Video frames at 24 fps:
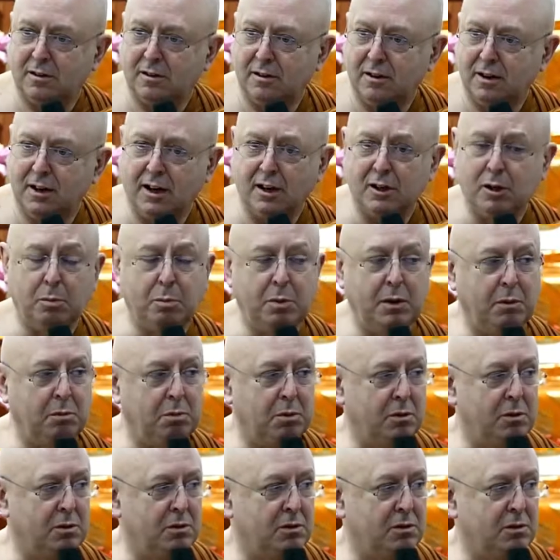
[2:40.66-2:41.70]
Other
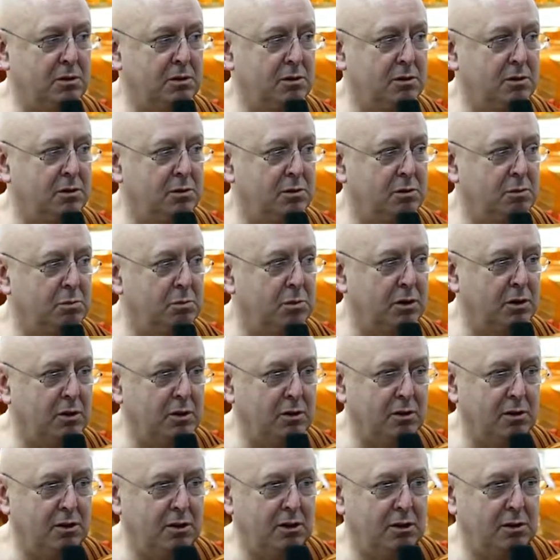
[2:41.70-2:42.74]
people could, but
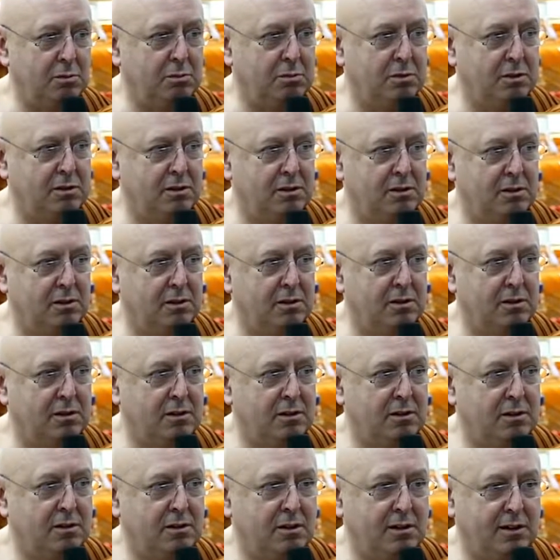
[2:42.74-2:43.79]
not him.
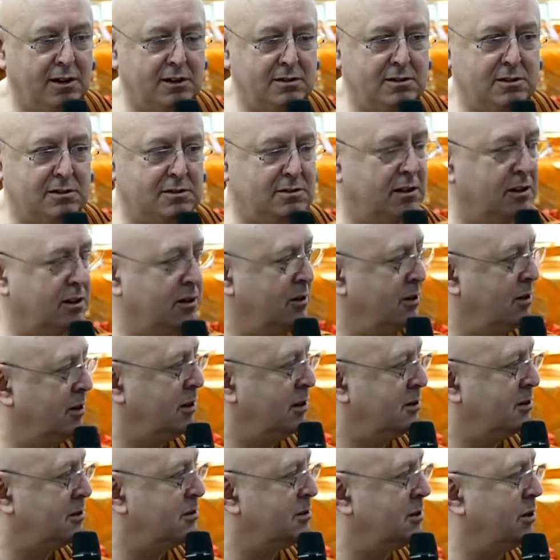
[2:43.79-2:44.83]
That's a
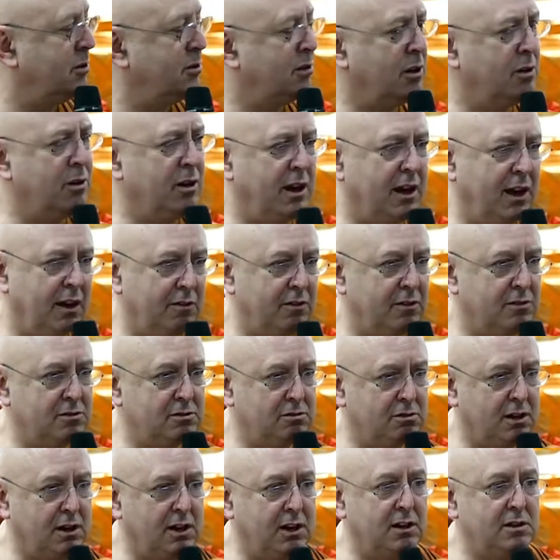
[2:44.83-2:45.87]
psychology, so don't ever
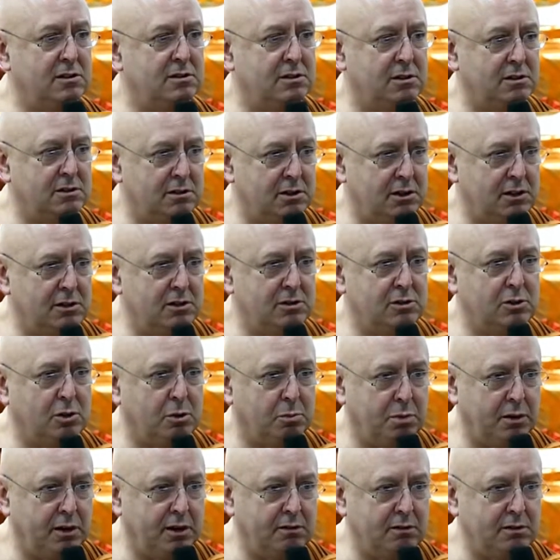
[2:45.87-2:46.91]
try to teach your
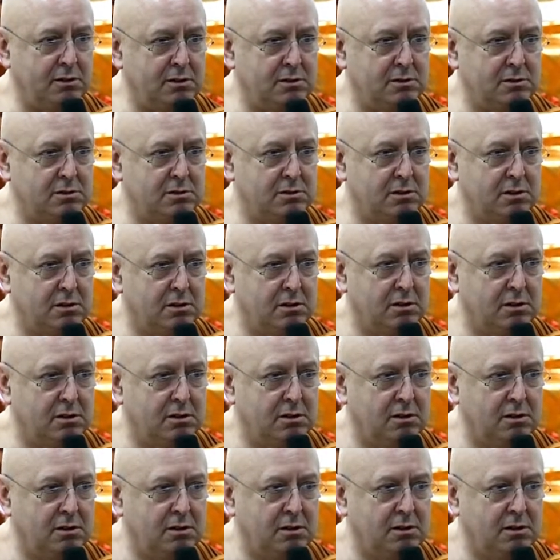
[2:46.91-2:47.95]
parents.
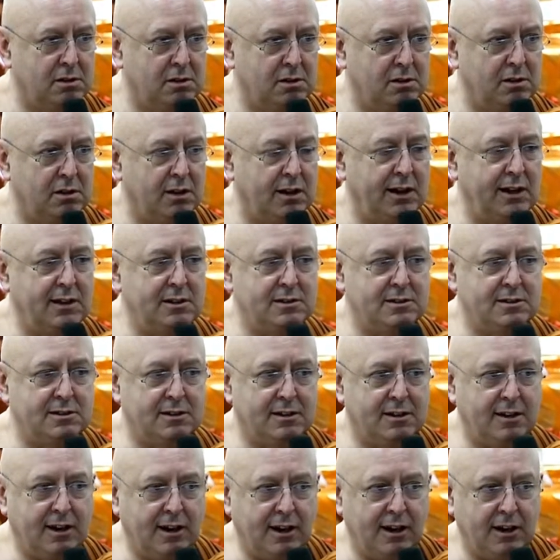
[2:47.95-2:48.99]

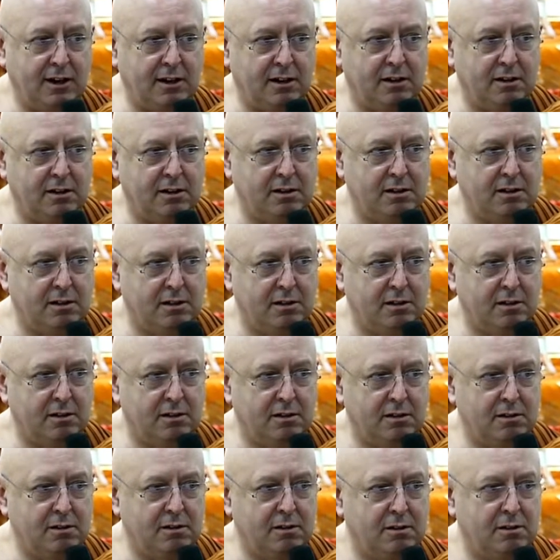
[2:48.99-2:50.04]
Instead,
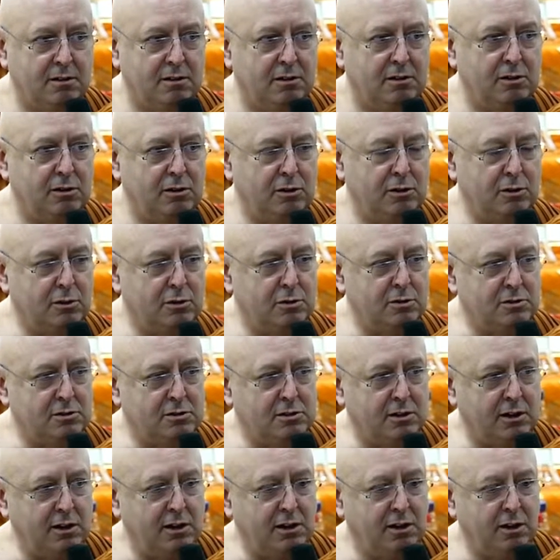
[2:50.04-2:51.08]
use
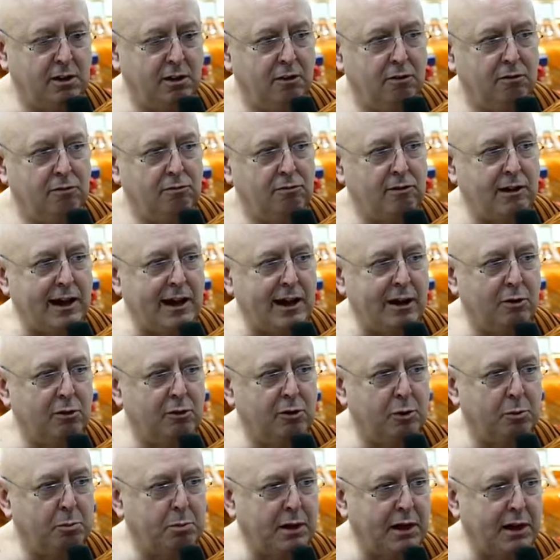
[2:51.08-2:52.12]
the
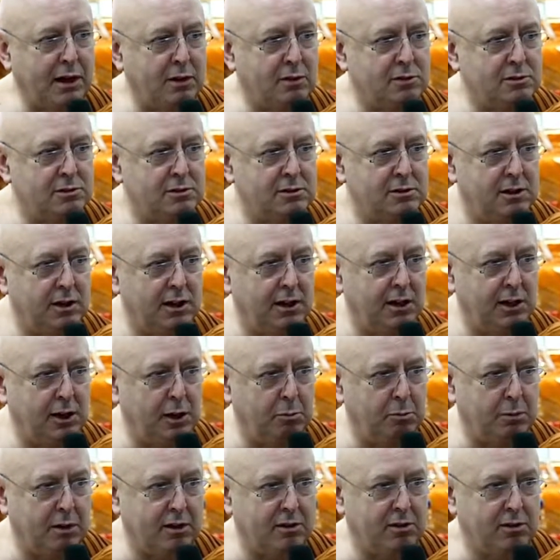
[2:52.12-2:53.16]
roundabout, sneaky
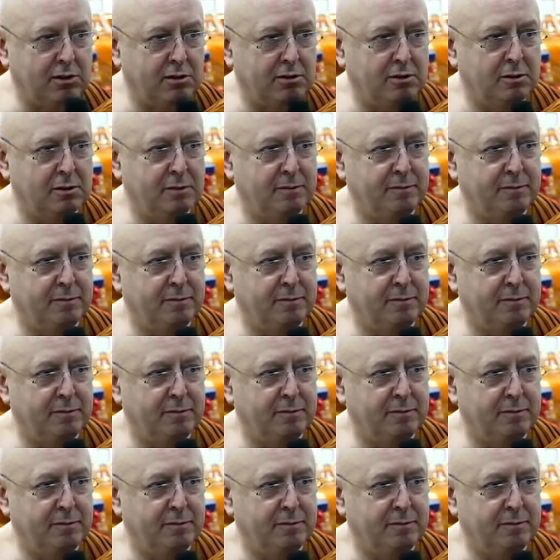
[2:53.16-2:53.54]
method,